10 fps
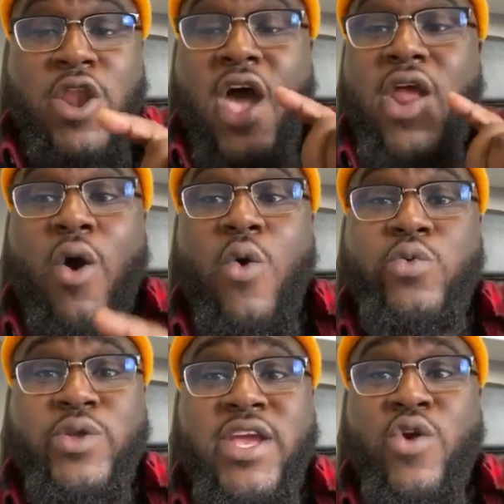not
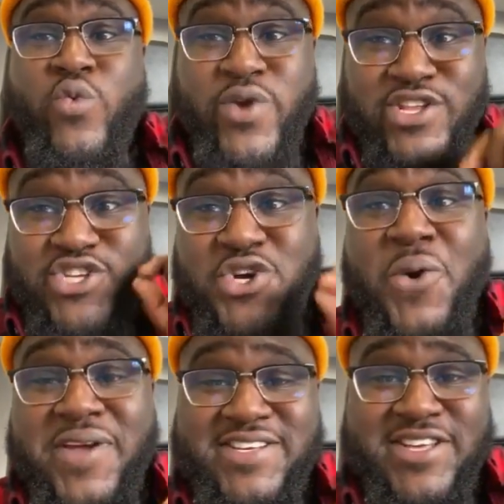only
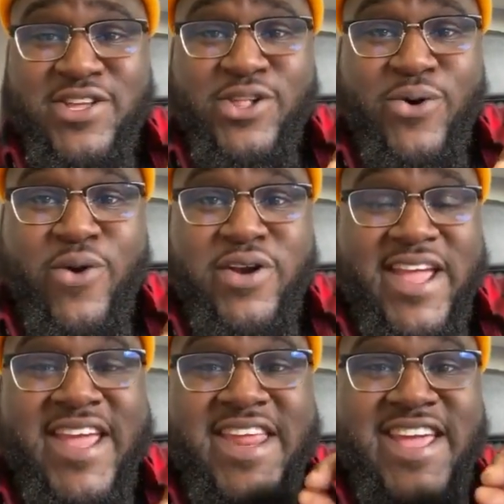rejoice in the Lord
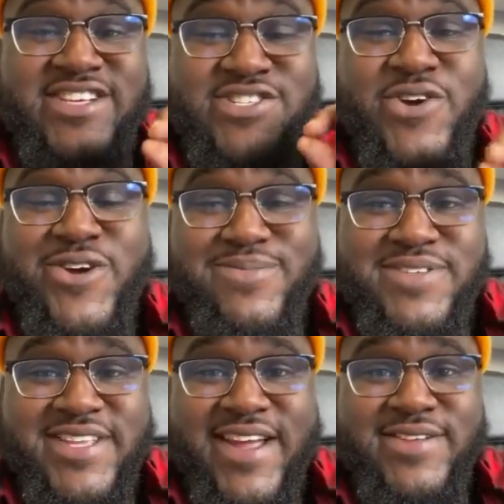in his
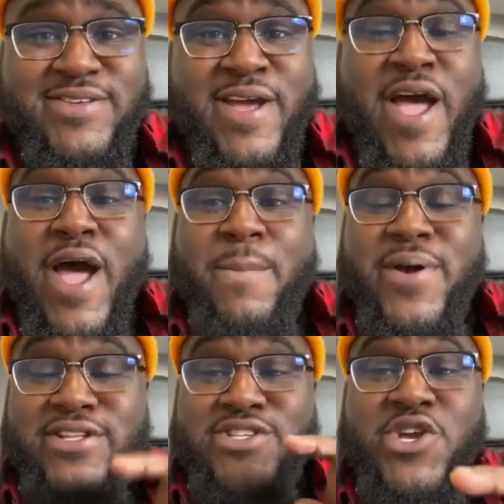circumstance,
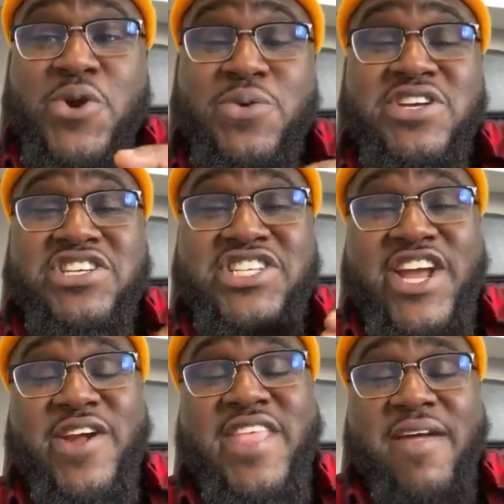but two, to
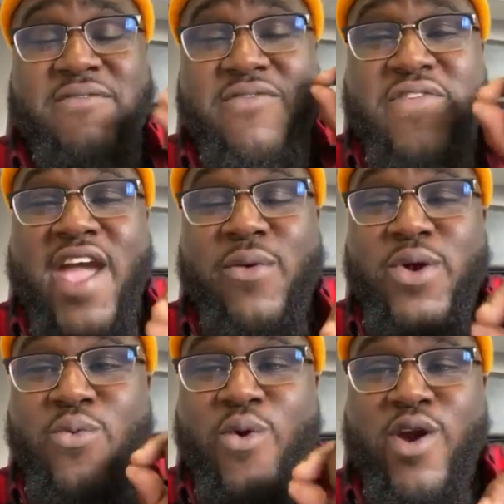share that
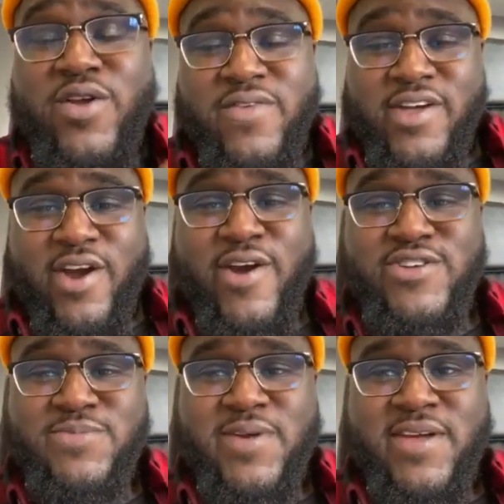very word of
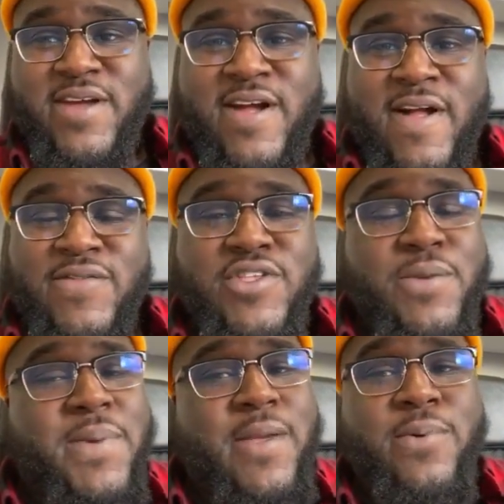encouragement to the
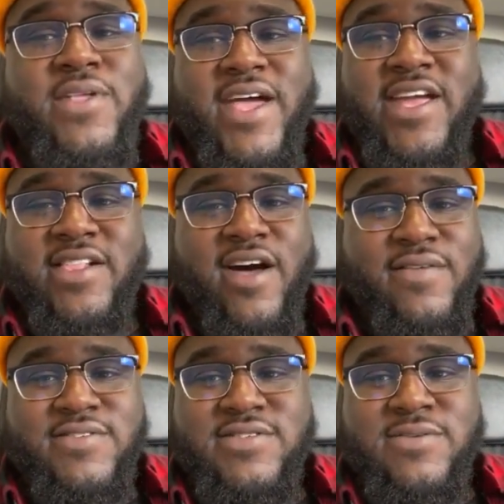people that he
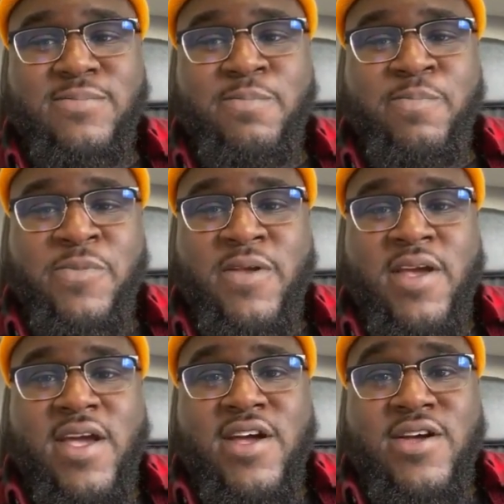loves.
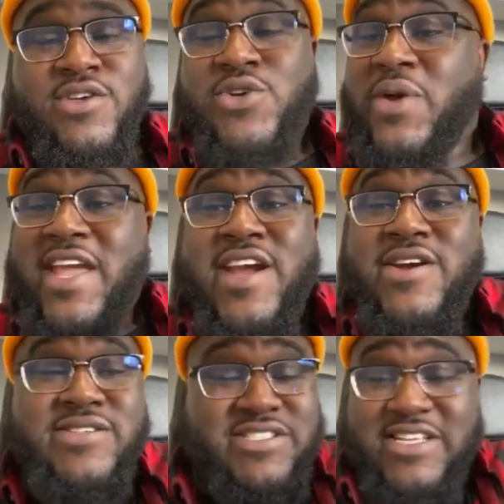So
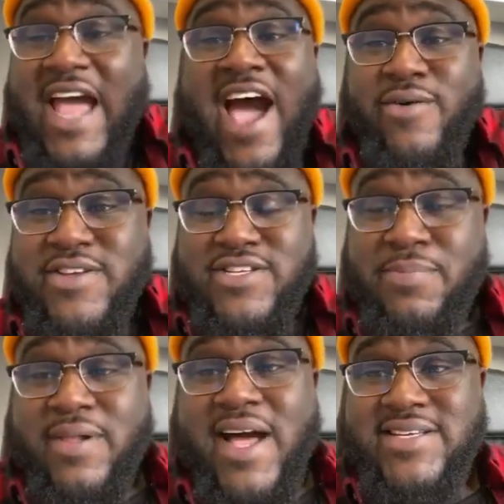here's the, how this
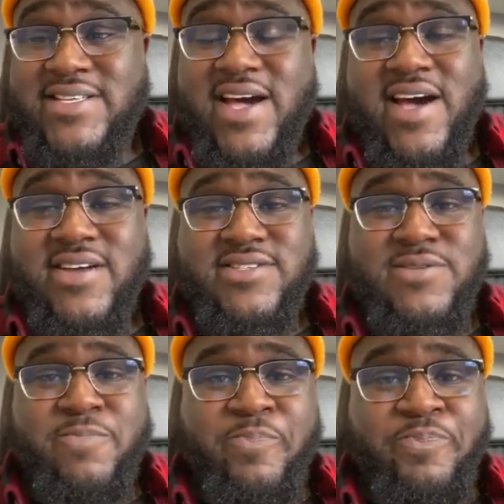applies to us
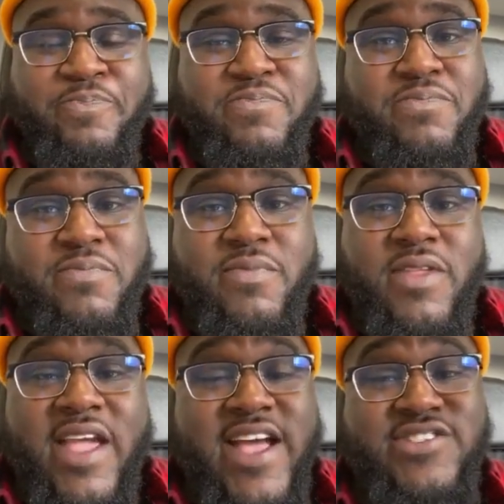
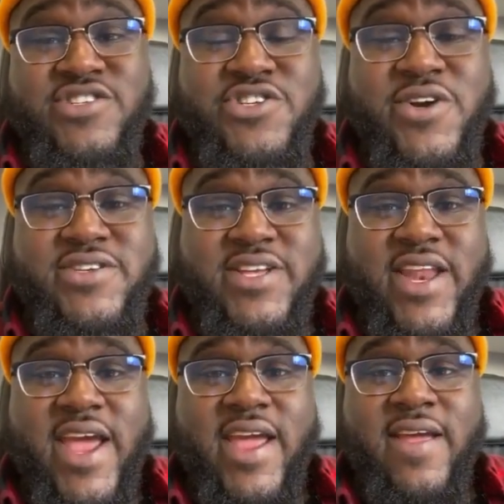as the church
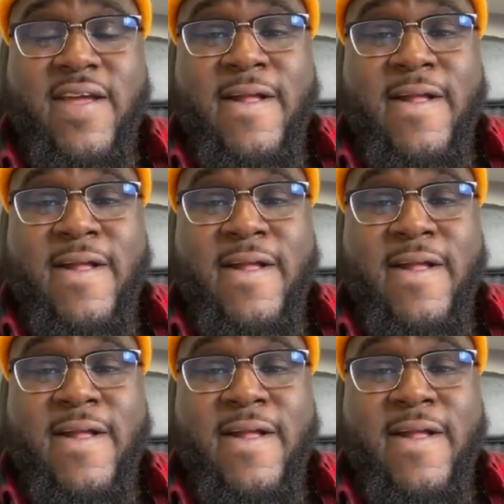today.